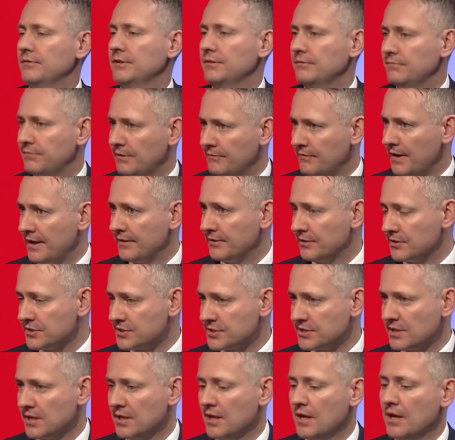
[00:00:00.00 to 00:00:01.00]
from
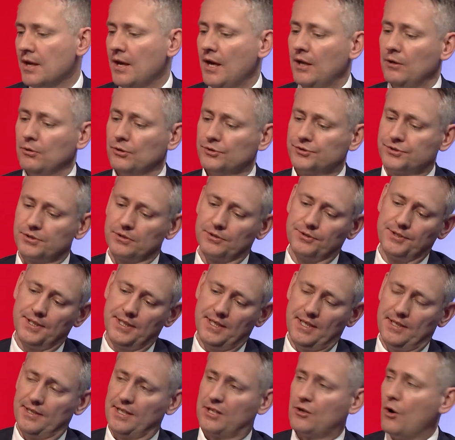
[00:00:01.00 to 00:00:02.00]
vendors, and also
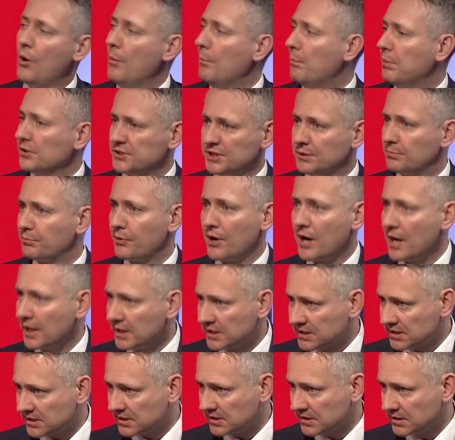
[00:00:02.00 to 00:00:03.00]
the composite
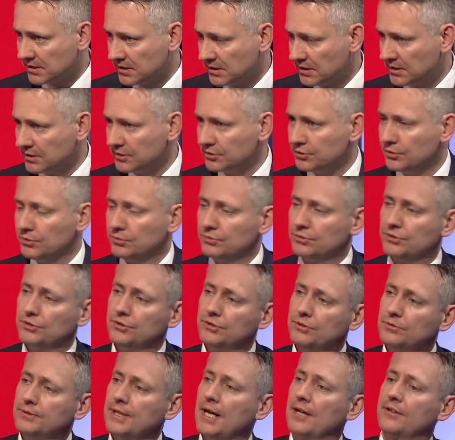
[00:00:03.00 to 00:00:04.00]
price to
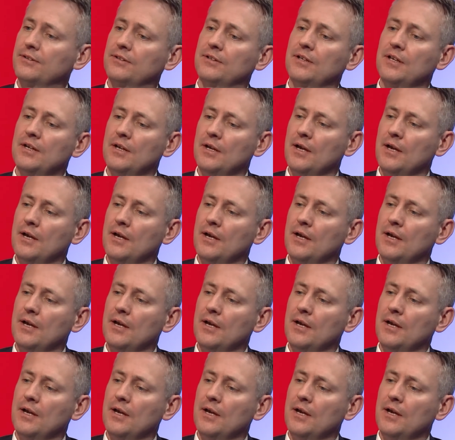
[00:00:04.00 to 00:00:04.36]
do that.